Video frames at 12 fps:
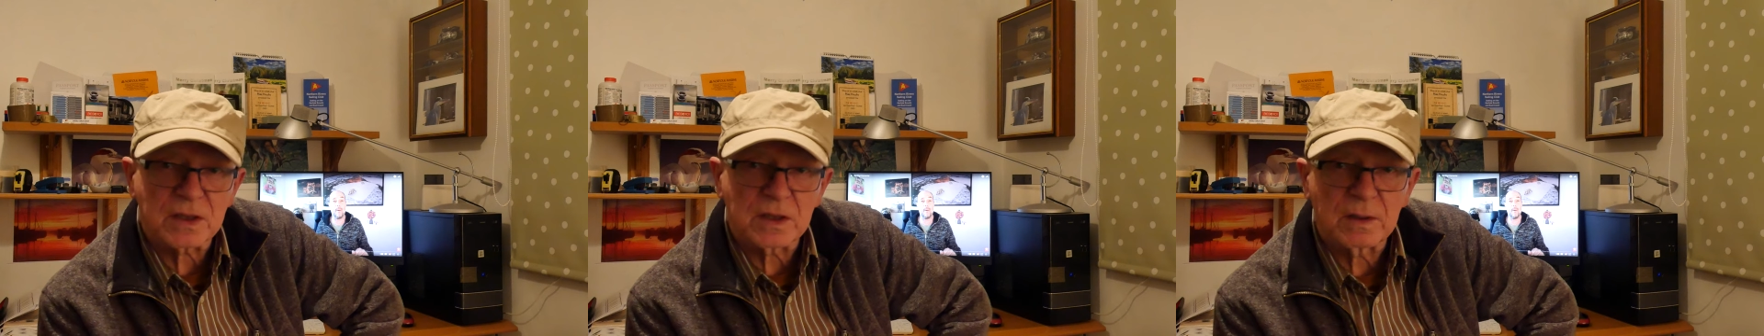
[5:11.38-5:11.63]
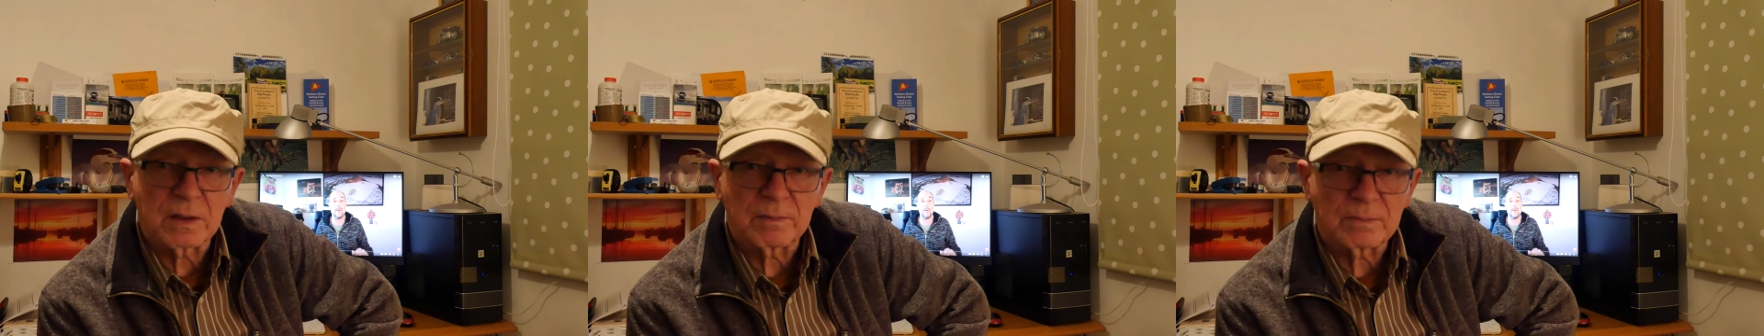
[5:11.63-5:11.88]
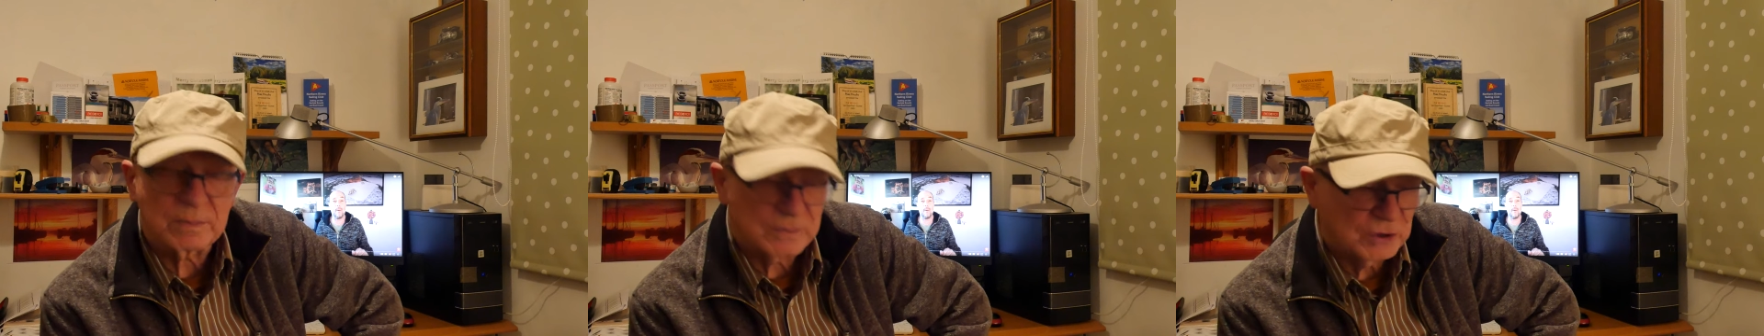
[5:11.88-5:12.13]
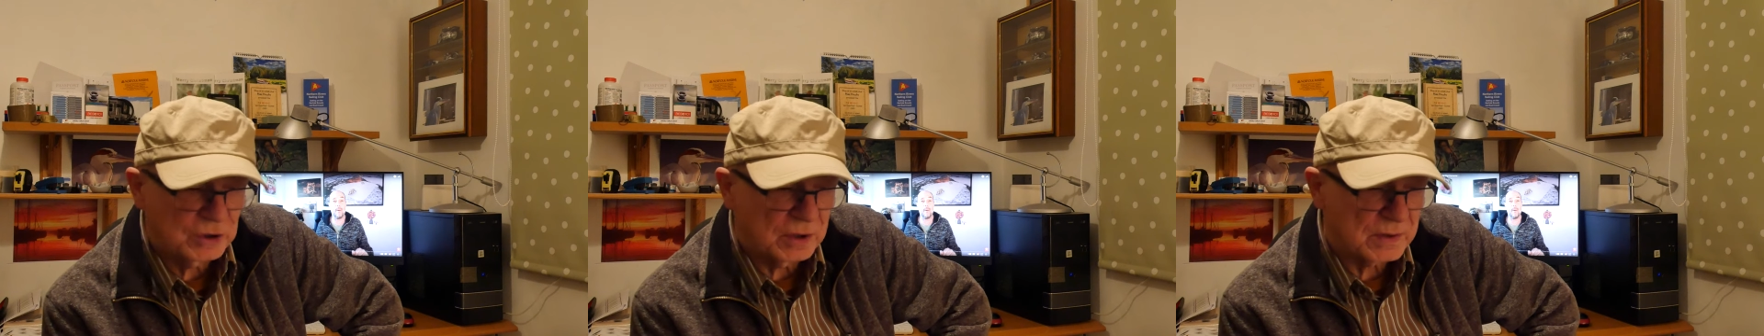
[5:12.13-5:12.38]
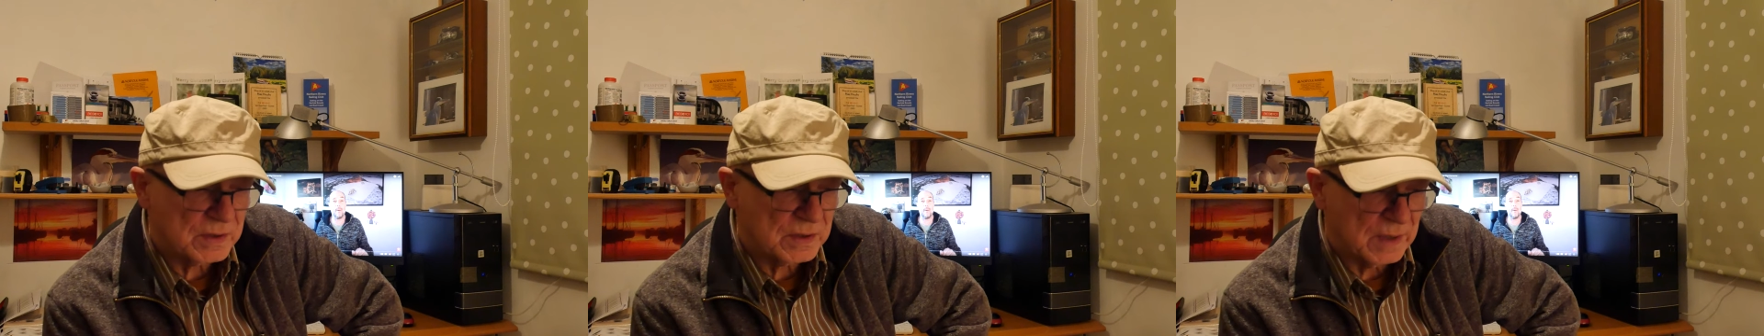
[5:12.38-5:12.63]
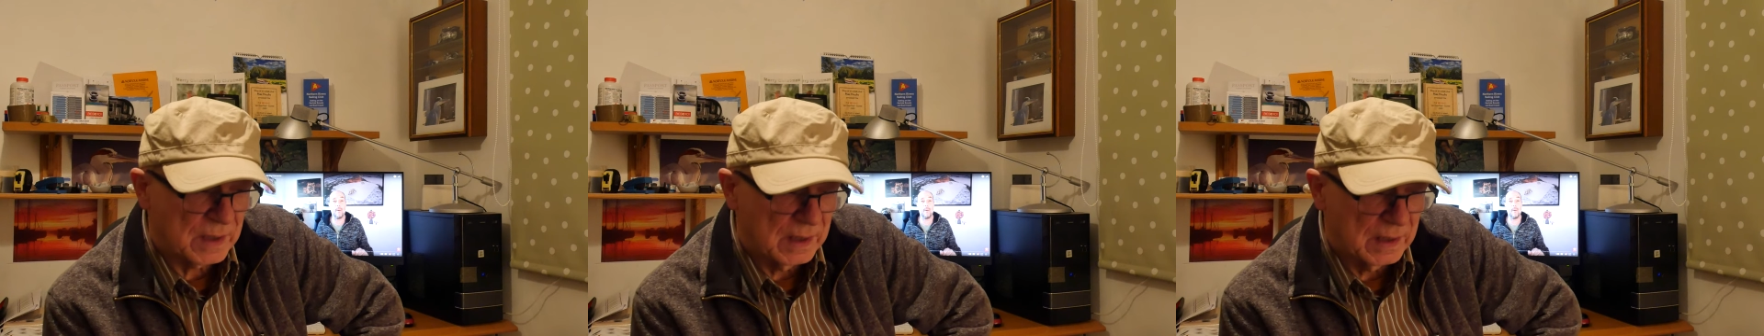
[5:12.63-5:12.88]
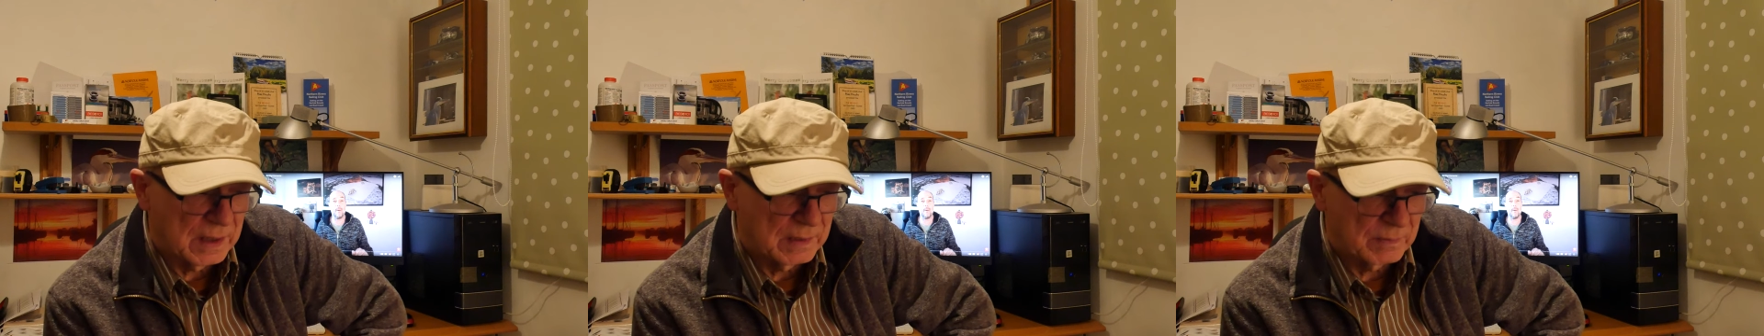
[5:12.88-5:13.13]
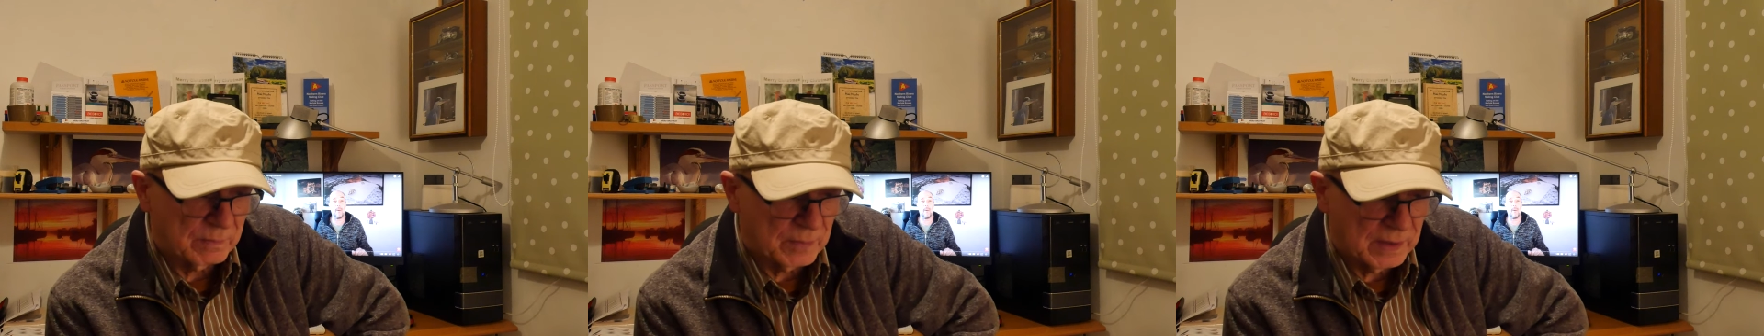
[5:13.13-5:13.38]
some shots.
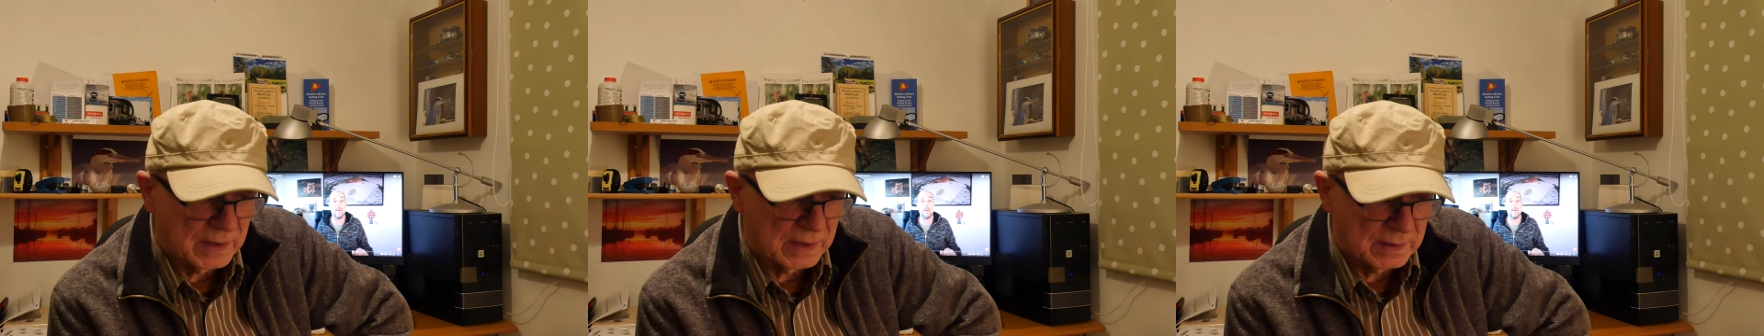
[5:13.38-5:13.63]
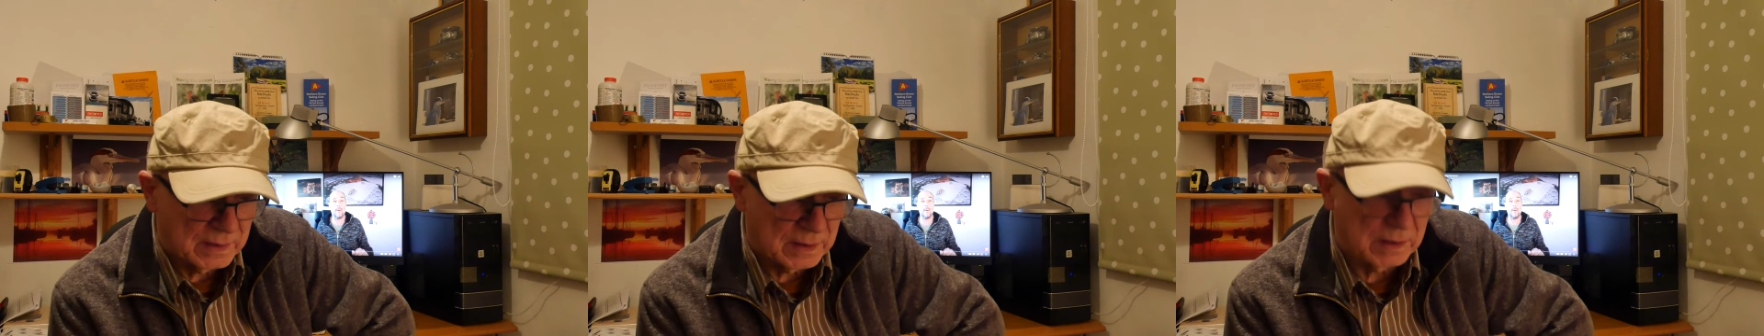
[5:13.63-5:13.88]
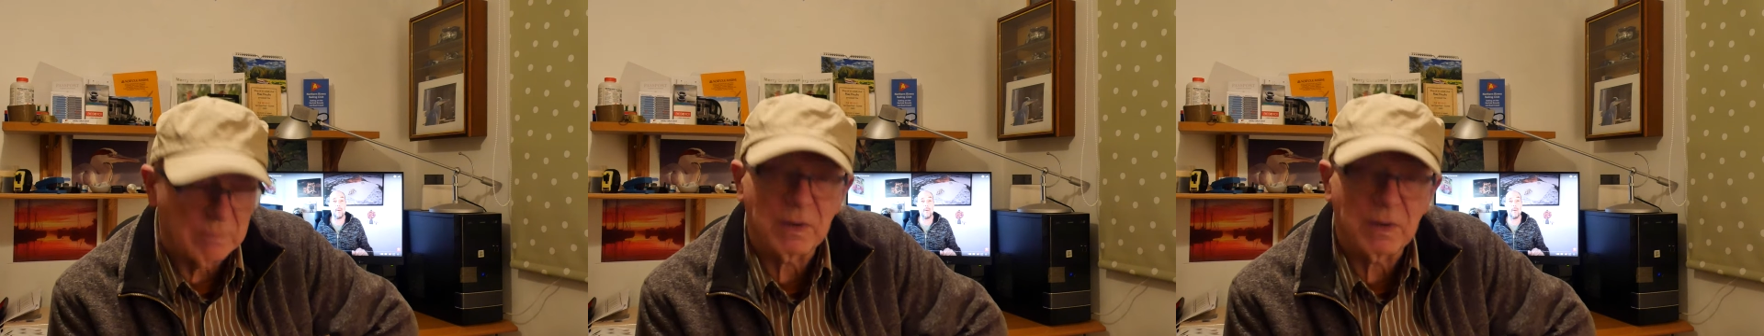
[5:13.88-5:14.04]
Um, we had uh,